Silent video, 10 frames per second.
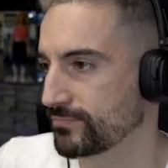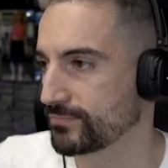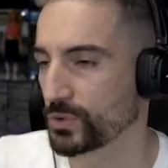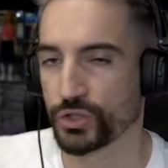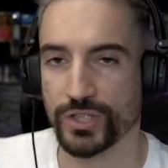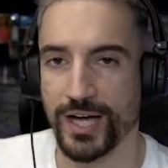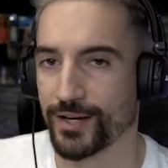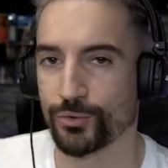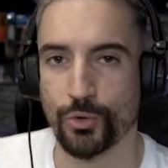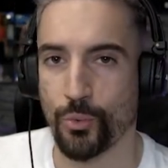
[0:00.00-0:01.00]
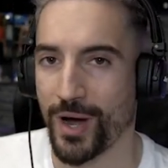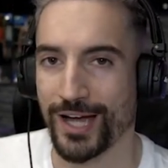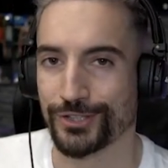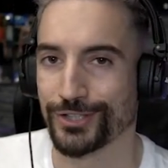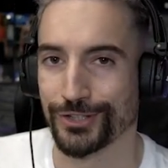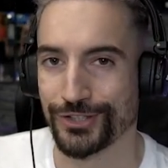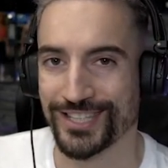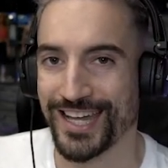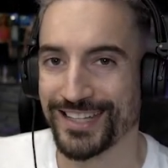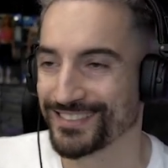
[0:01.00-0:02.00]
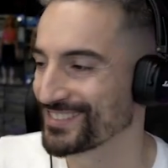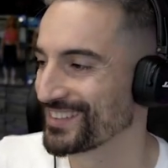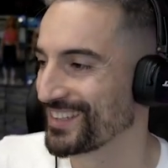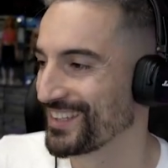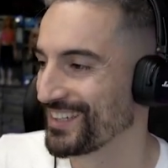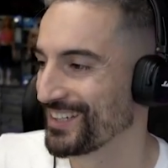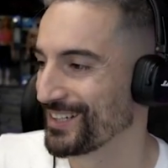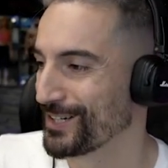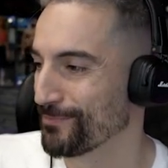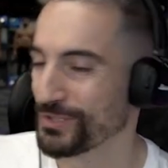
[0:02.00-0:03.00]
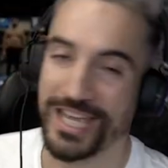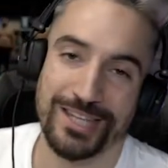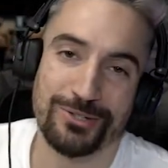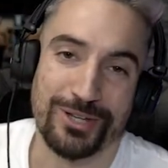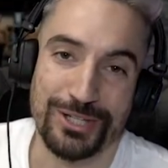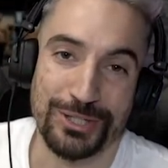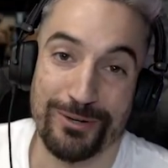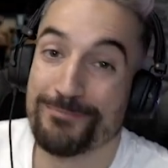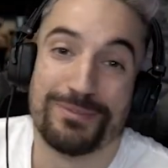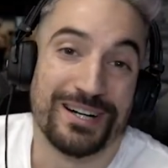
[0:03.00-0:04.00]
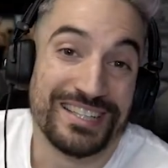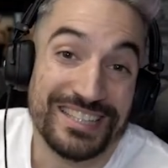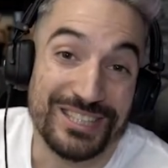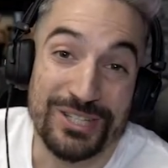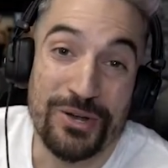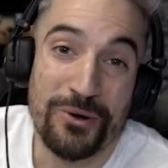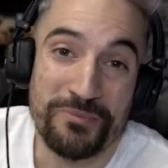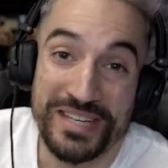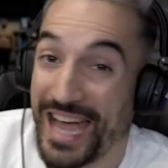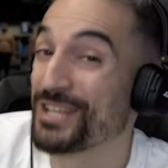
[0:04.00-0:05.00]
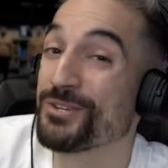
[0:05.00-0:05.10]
which I don't know why she does that. Yeah, you can do it, but you know me, and